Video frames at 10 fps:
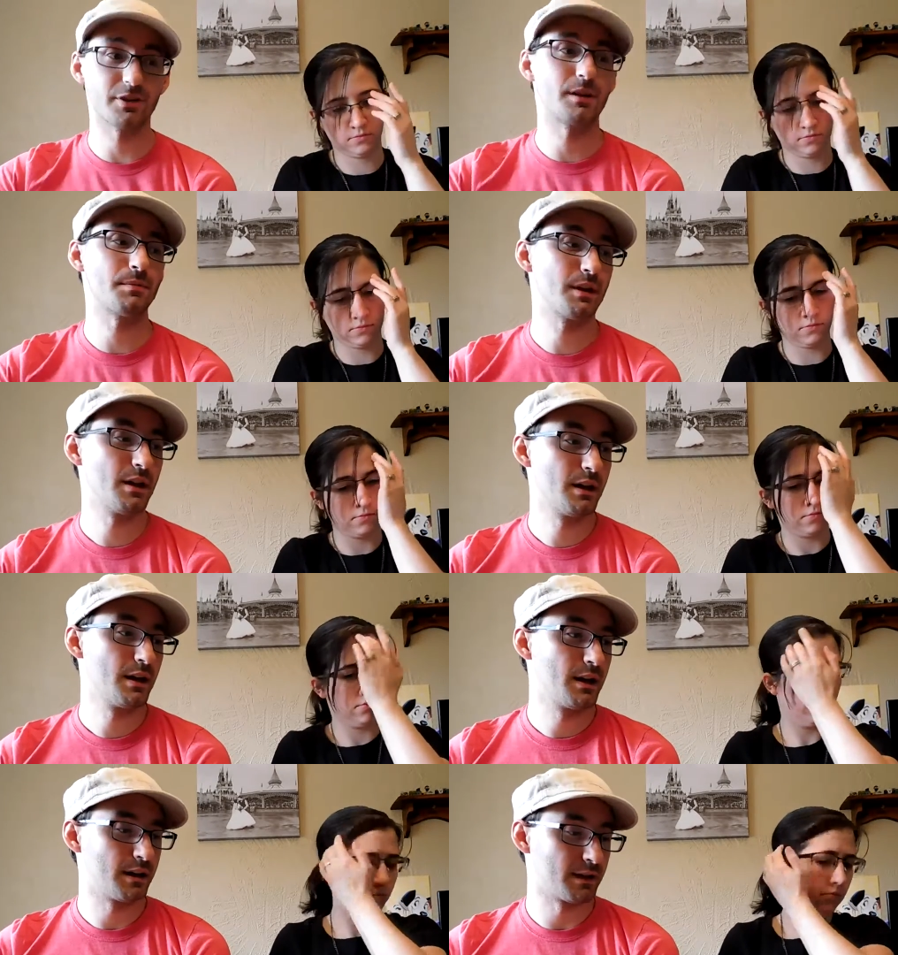Speaker 1: trip.
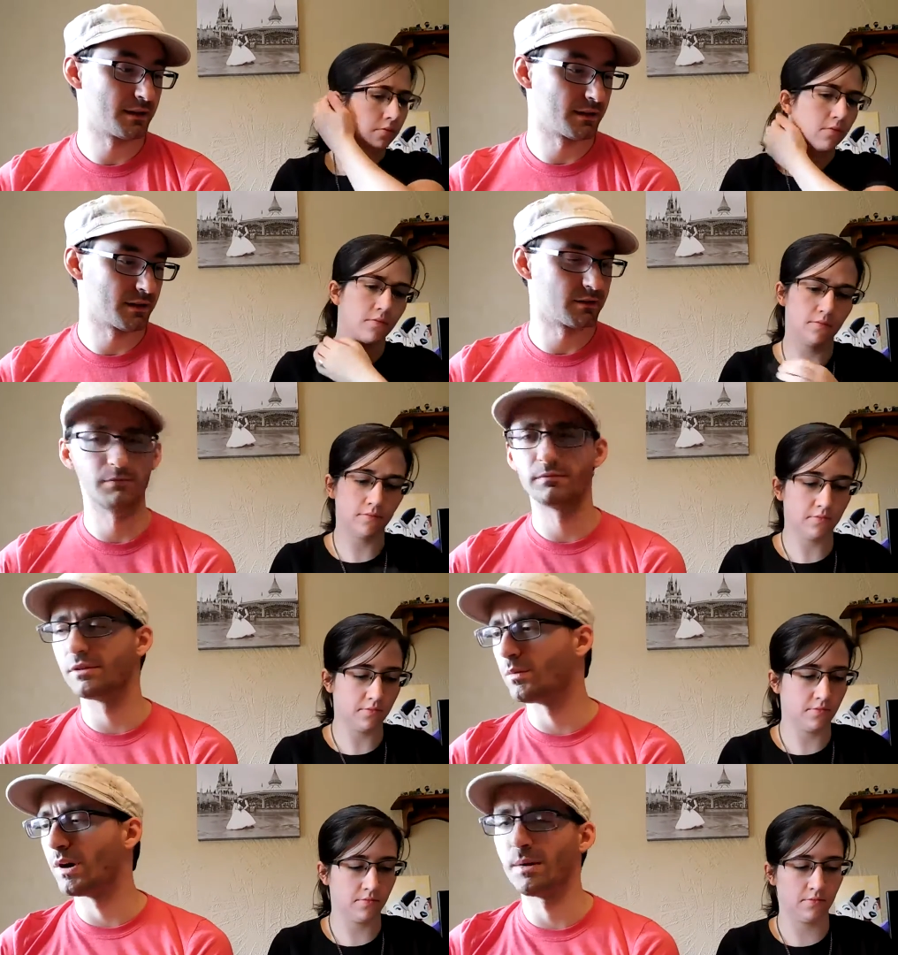I don't
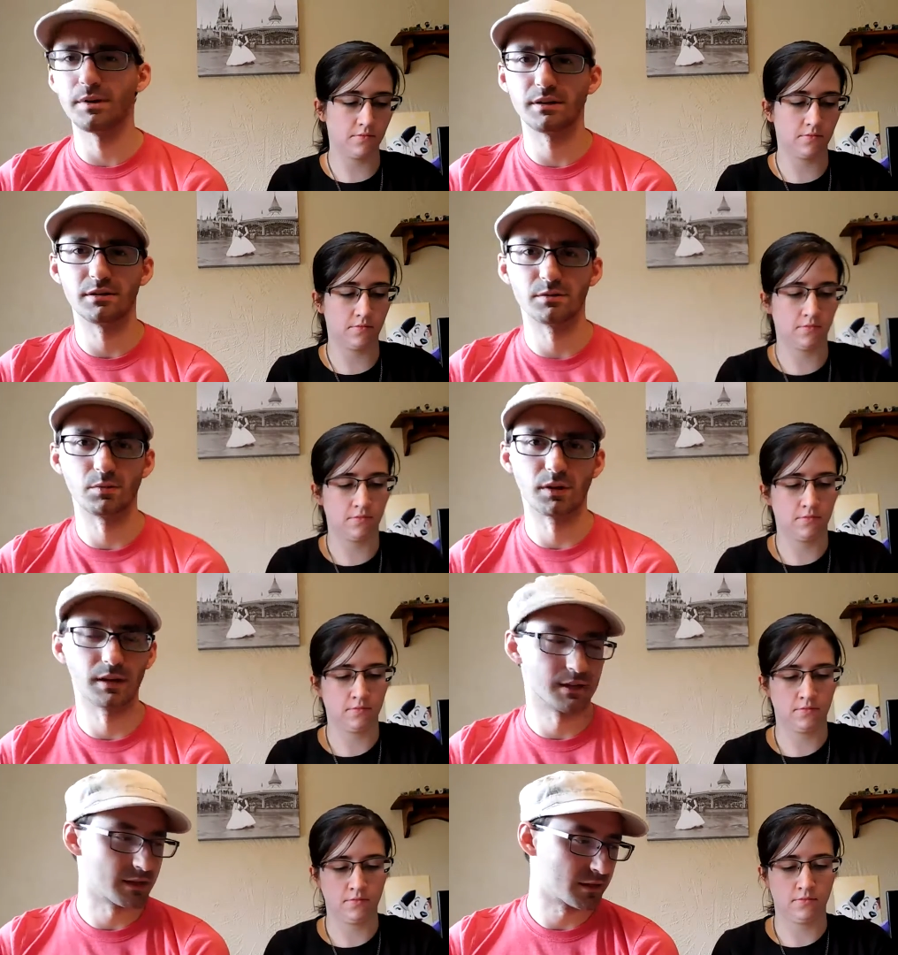know why, we just weren't
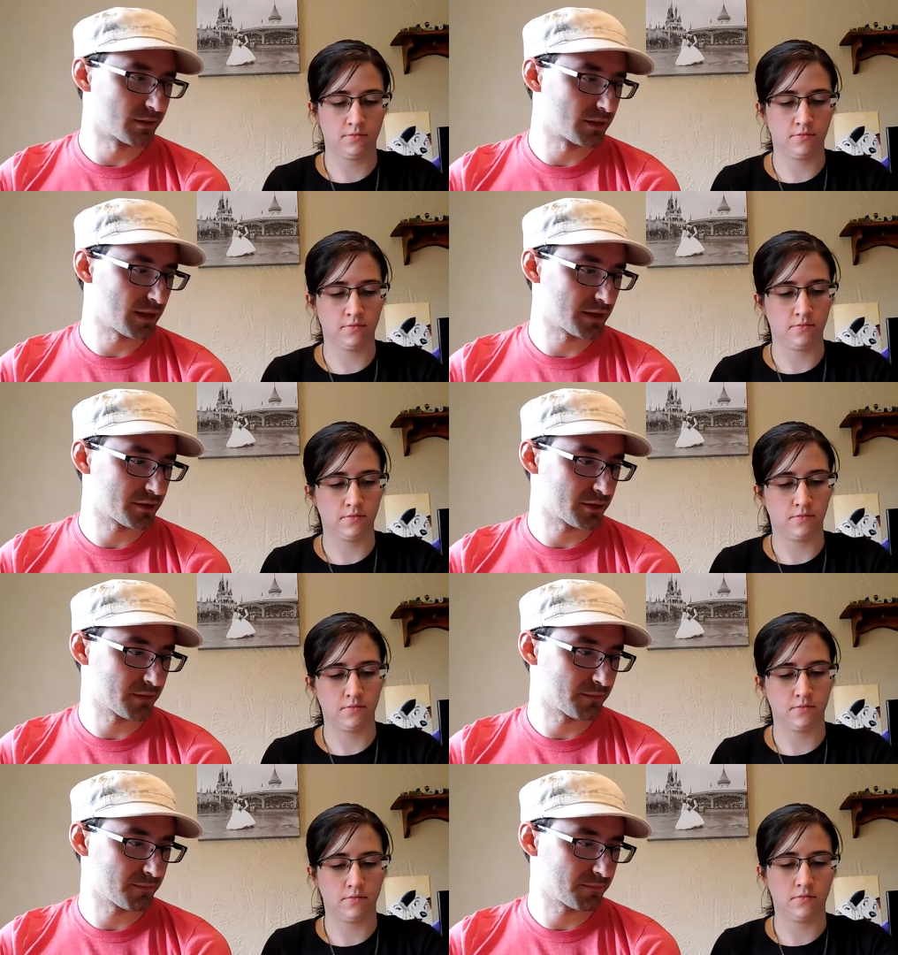as into it last
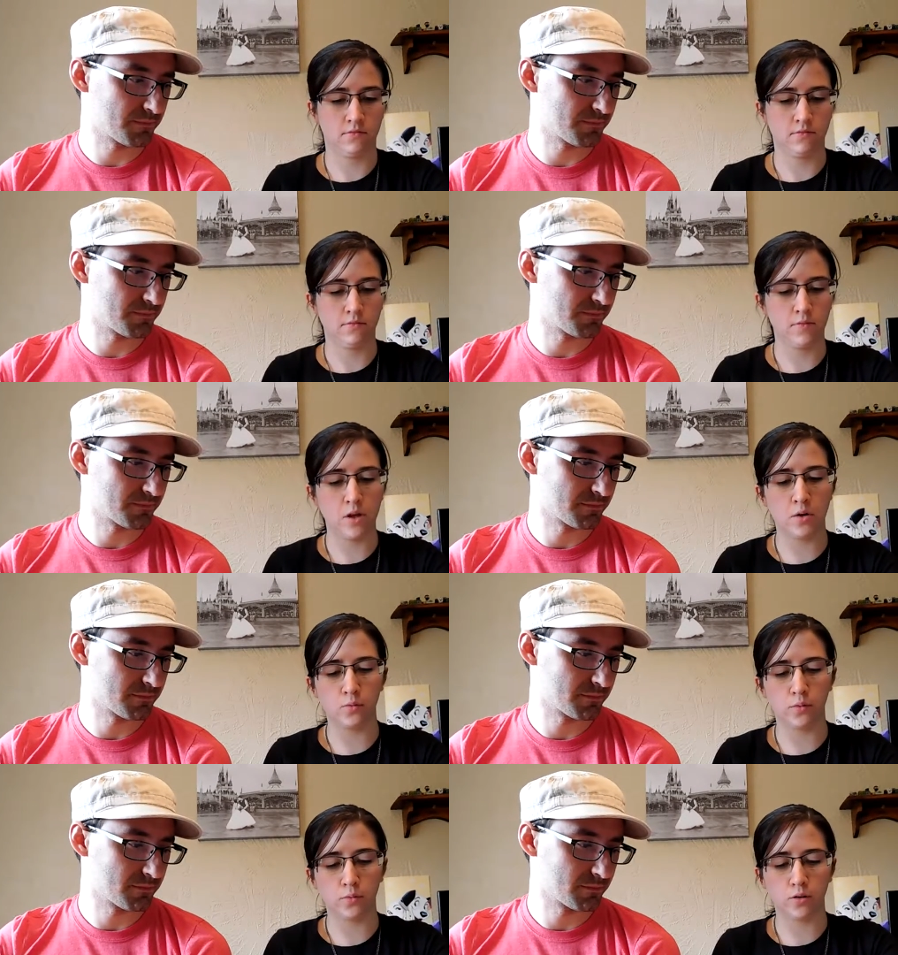trip.
Speaker 2: No,
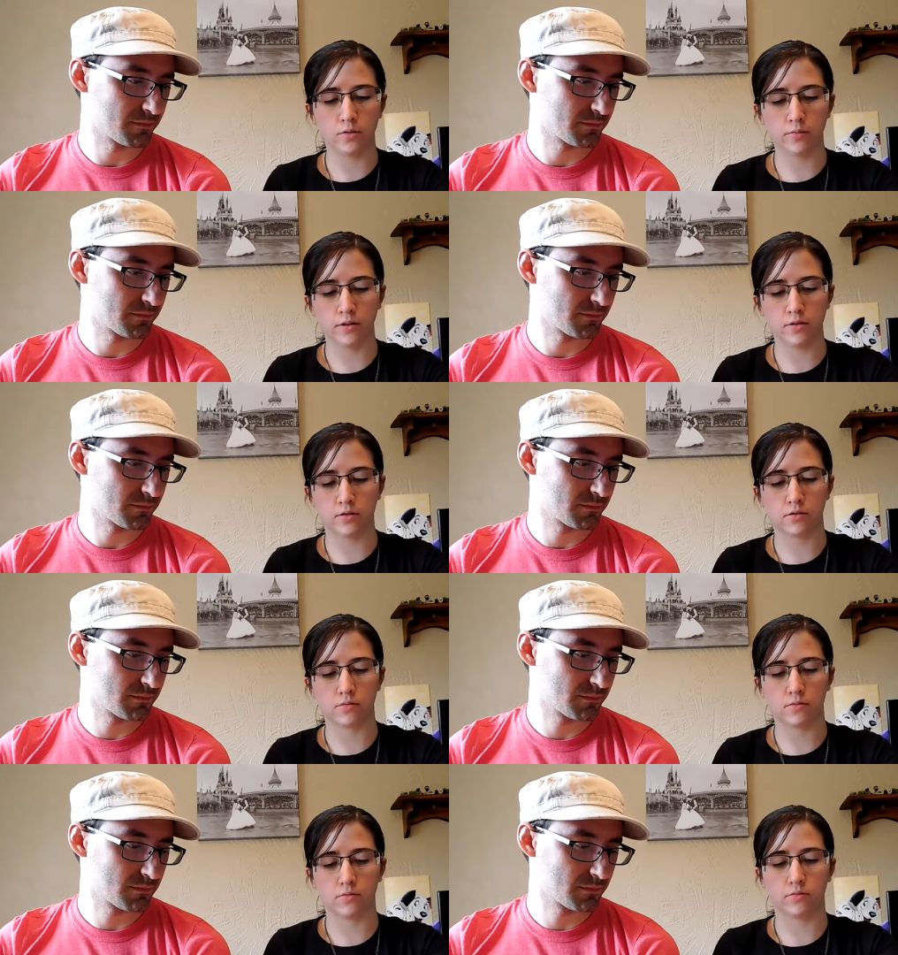we were. We just
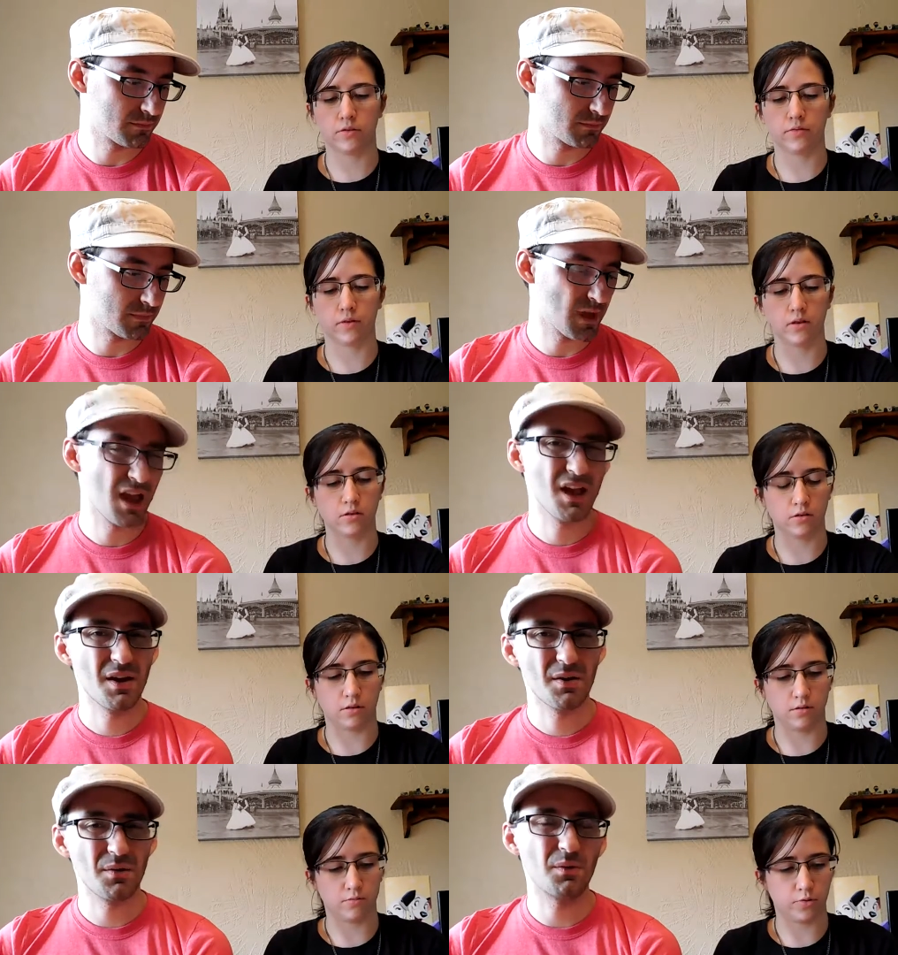were with friends a
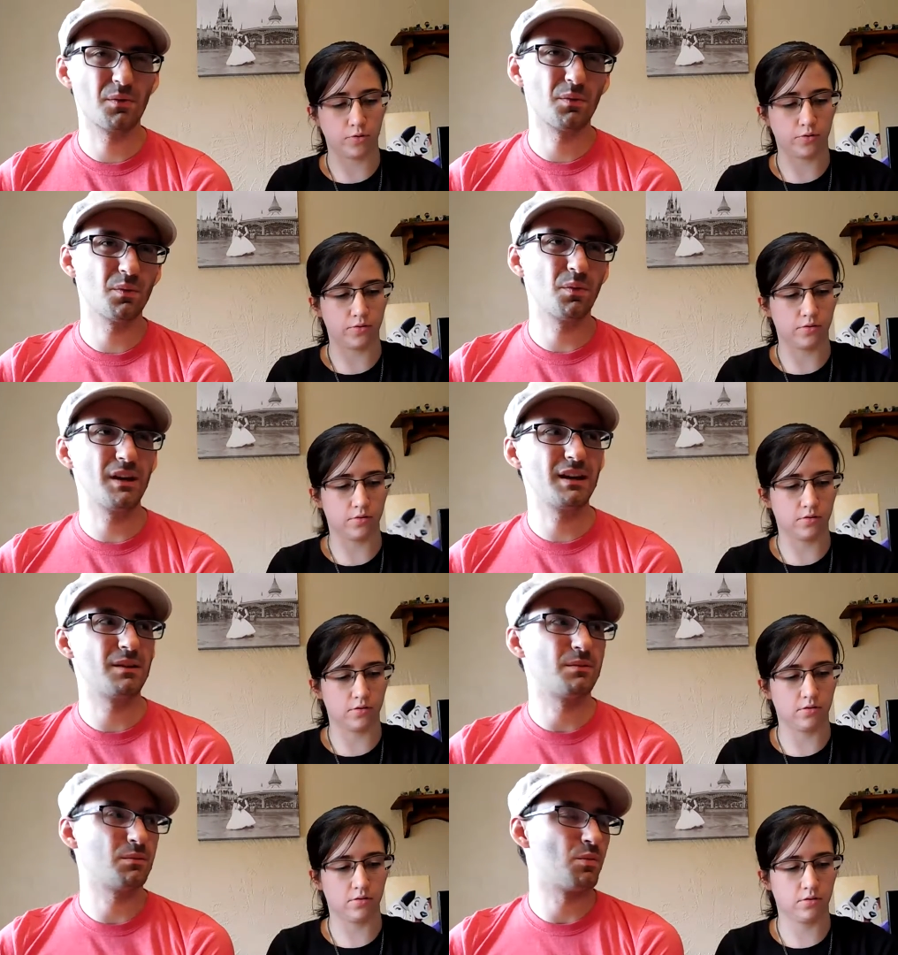lot more.
Speaker 1: We
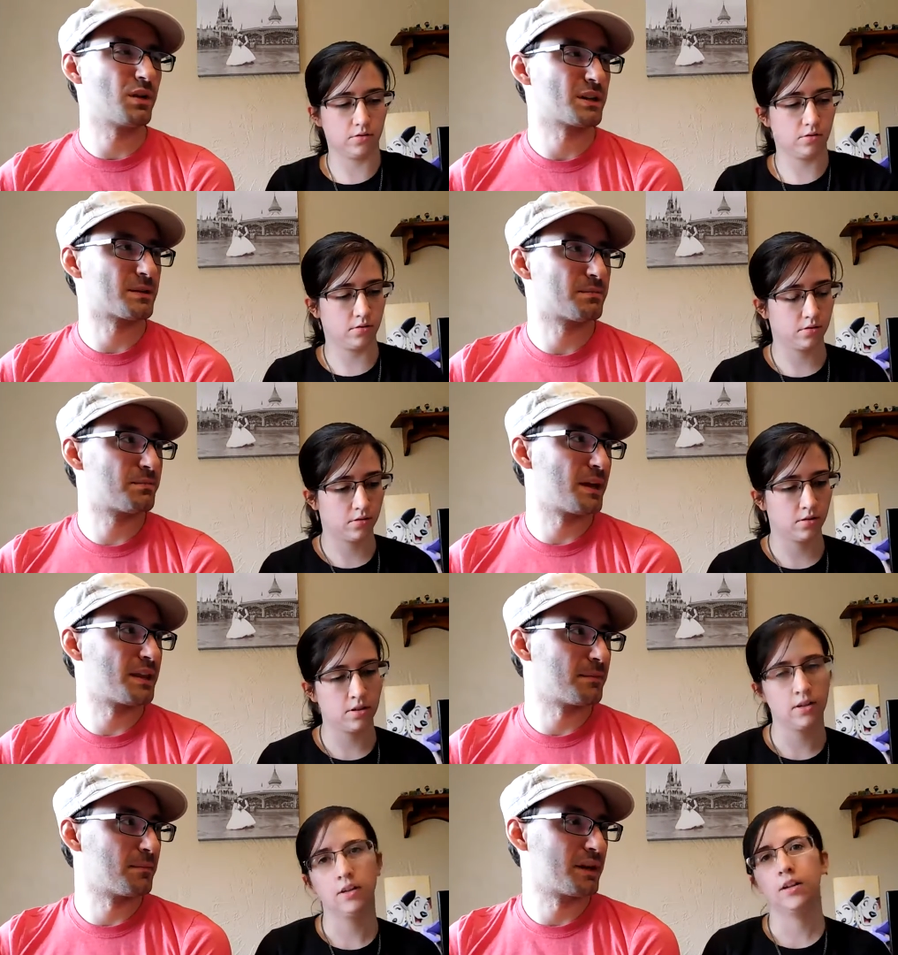didn't want to
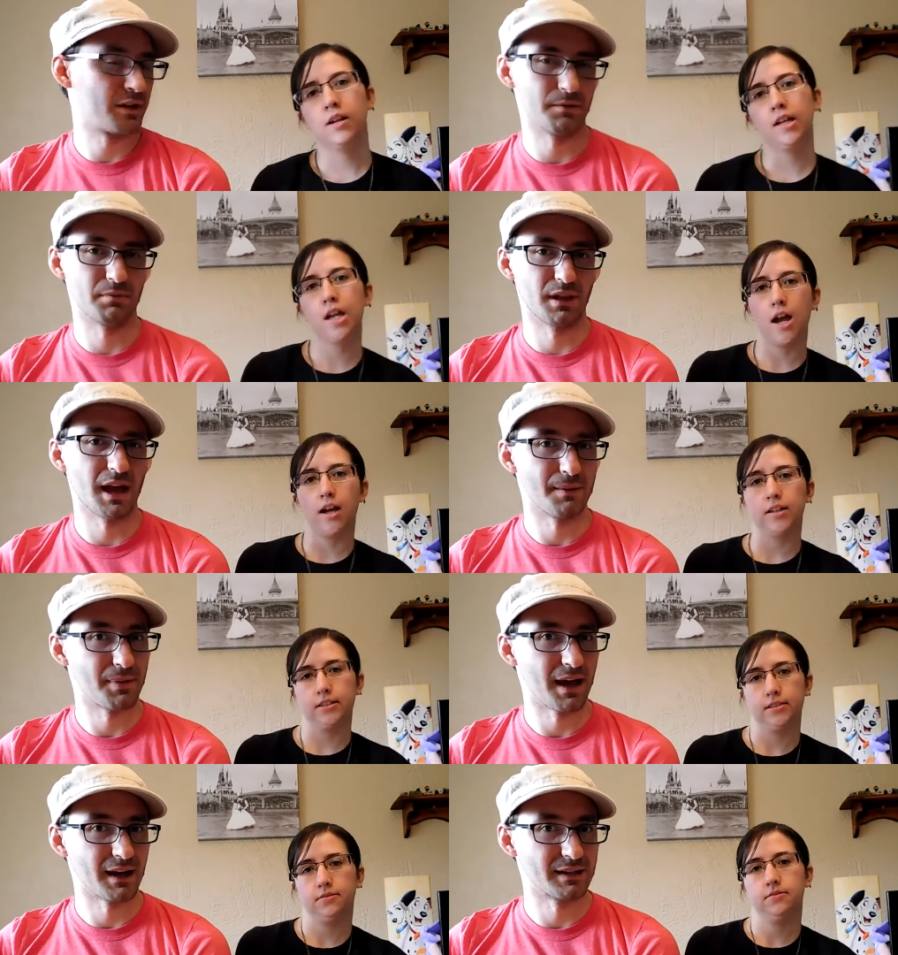spend the money on blind
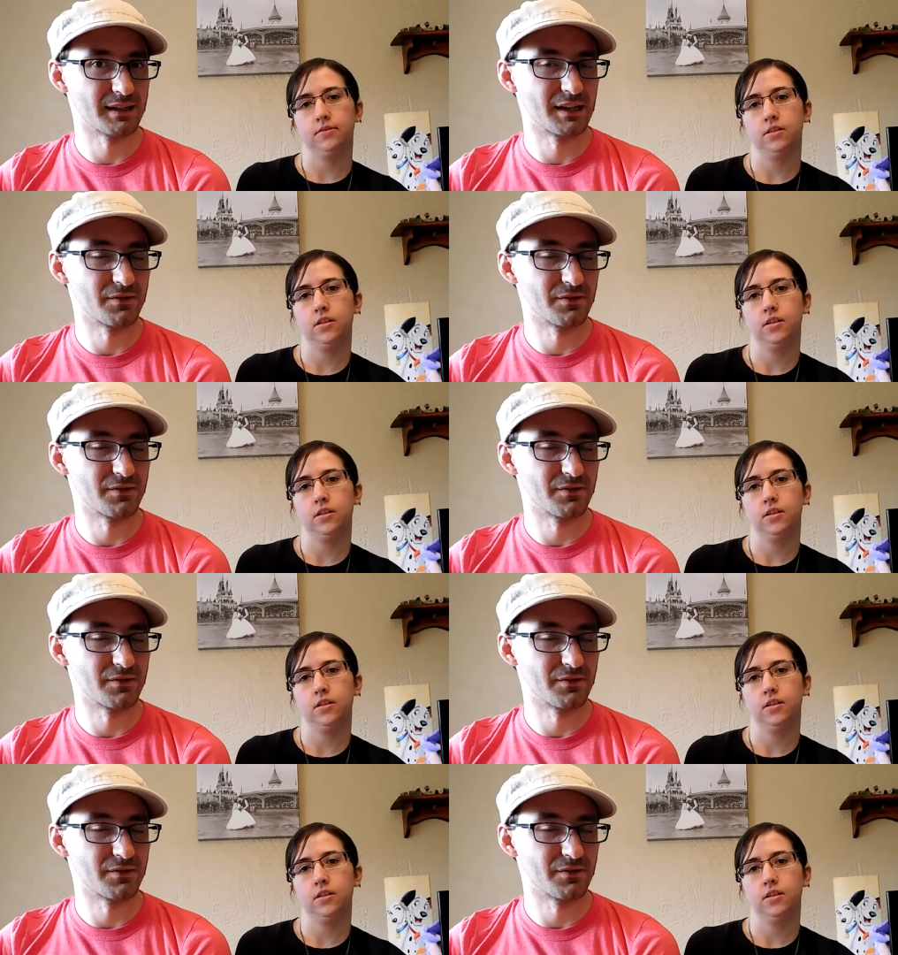packs to get